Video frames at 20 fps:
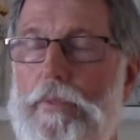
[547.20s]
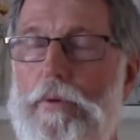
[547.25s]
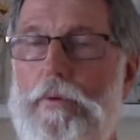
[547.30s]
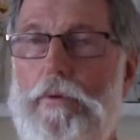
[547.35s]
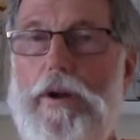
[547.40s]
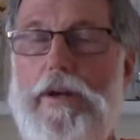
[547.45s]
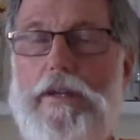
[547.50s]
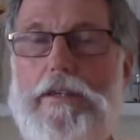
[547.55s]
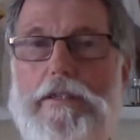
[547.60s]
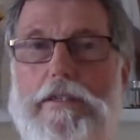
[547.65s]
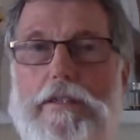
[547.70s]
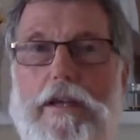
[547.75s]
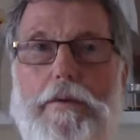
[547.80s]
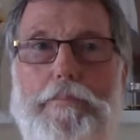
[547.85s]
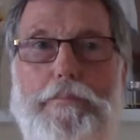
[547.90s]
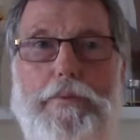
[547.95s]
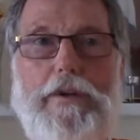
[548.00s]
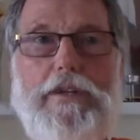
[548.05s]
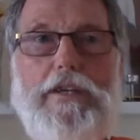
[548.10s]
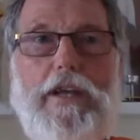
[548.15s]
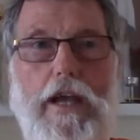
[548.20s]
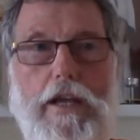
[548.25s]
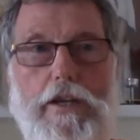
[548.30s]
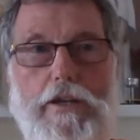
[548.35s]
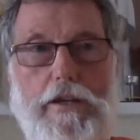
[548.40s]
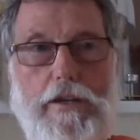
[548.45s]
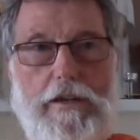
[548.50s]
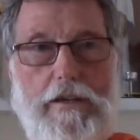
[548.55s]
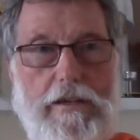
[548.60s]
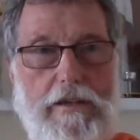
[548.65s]
One is a
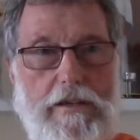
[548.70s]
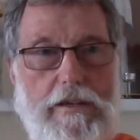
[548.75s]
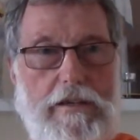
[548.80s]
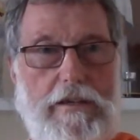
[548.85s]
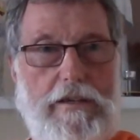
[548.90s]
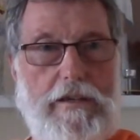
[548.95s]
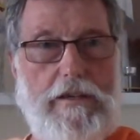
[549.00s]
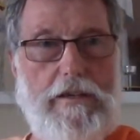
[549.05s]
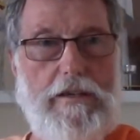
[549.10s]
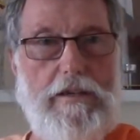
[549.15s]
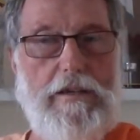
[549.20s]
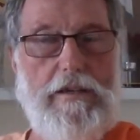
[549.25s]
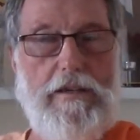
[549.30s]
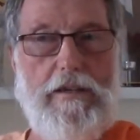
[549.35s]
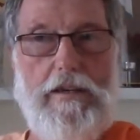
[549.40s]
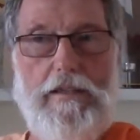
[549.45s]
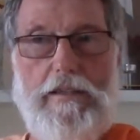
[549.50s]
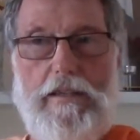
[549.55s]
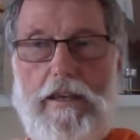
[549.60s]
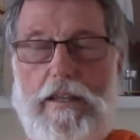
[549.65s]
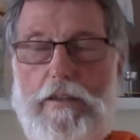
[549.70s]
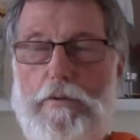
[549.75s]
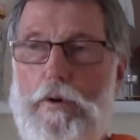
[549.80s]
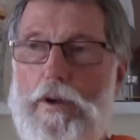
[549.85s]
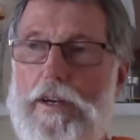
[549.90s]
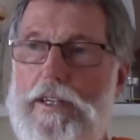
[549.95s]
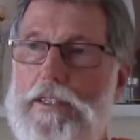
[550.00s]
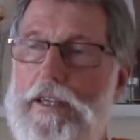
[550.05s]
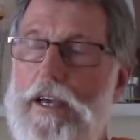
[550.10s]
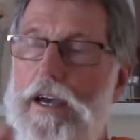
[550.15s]
projection, and the other
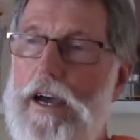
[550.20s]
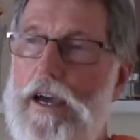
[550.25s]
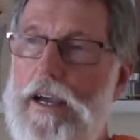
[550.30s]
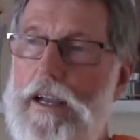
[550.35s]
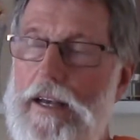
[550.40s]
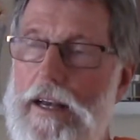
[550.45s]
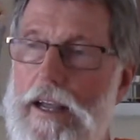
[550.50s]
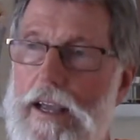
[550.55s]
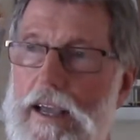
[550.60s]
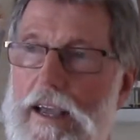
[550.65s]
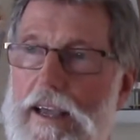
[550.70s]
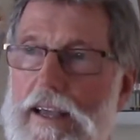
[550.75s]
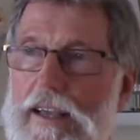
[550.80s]
one is a hiding.